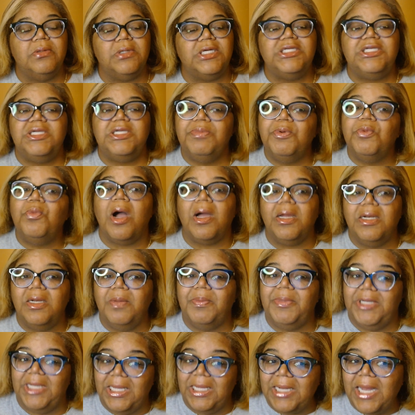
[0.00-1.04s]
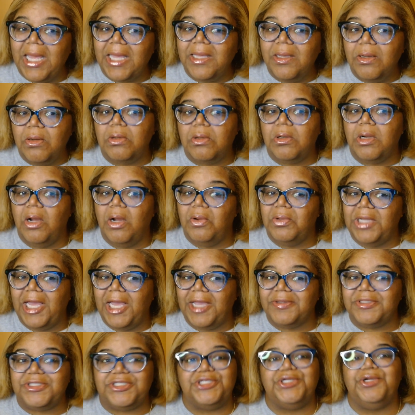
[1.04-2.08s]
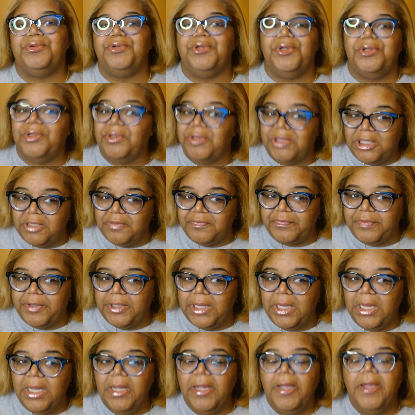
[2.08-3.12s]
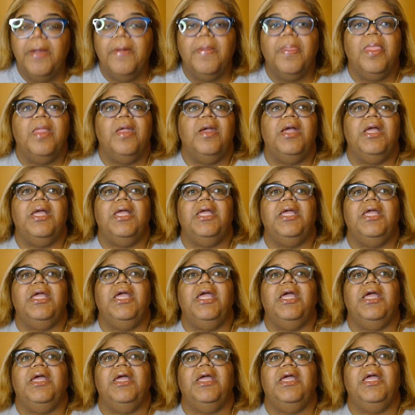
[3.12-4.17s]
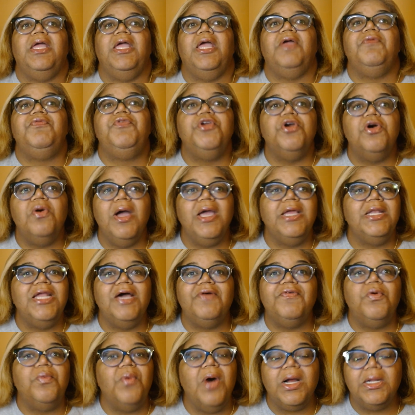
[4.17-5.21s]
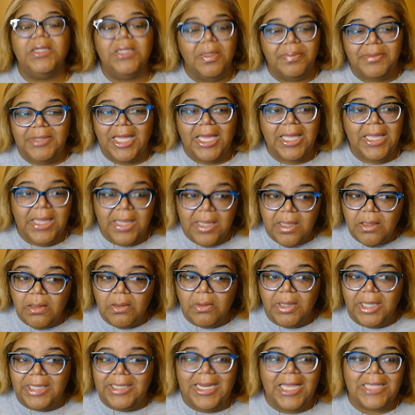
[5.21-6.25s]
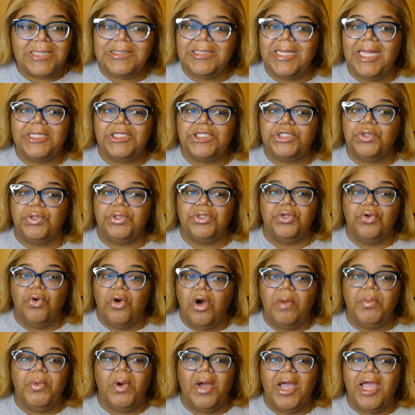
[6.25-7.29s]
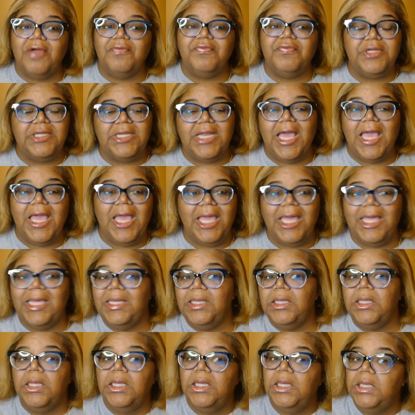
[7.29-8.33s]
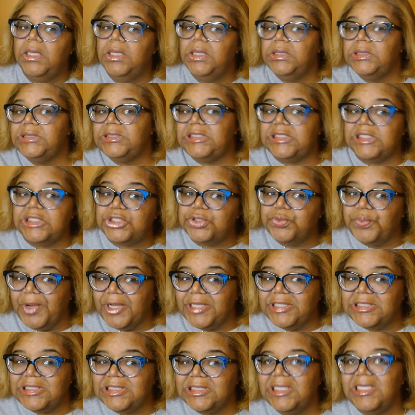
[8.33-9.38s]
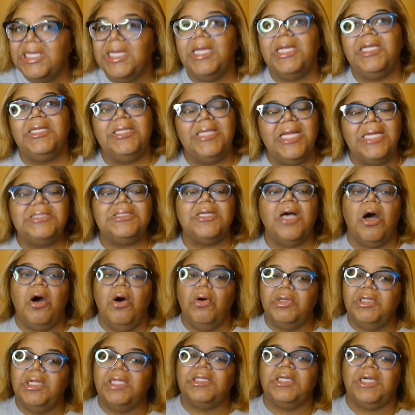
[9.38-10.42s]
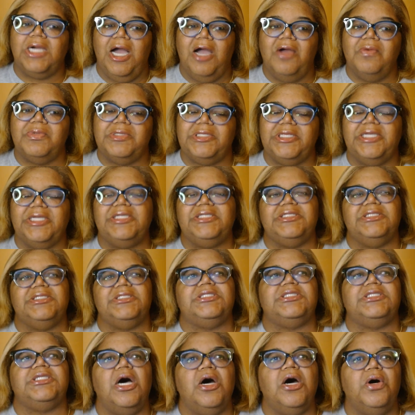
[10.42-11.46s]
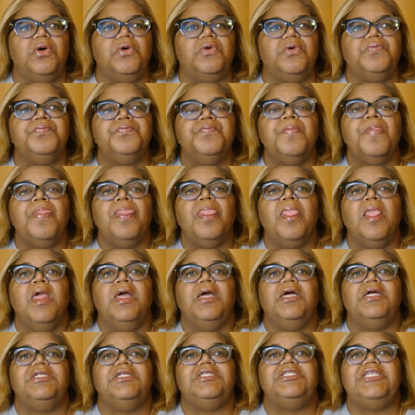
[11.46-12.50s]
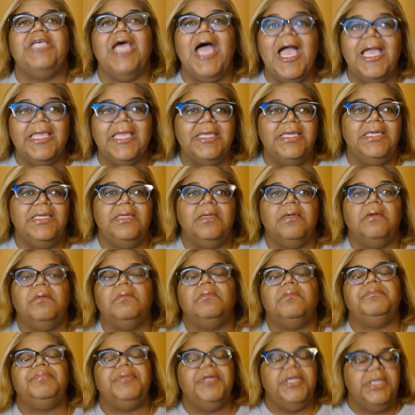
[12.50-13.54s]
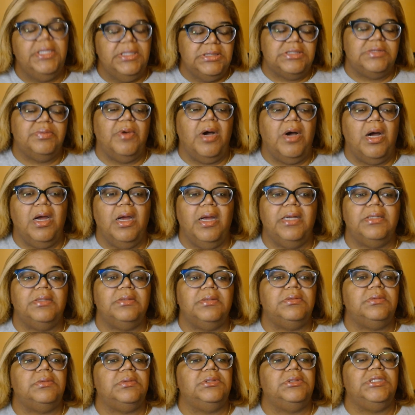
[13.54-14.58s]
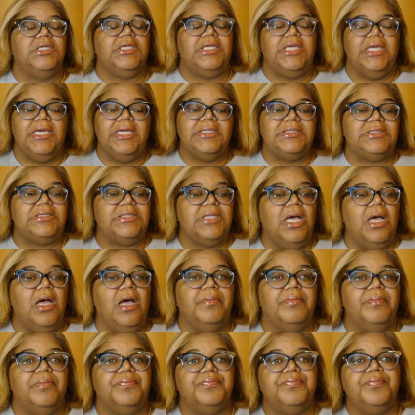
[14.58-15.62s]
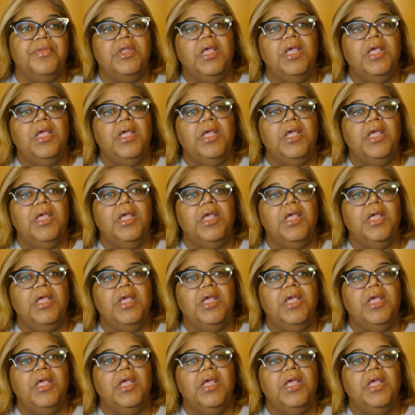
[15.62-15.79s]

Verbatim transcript: because she been walking up and down that hill her whole life. She don't know no different. If you ain't never walked up that hill and that's not your normal everyday situation, that's a whole nother conversation. So Jackie being smart, the kids um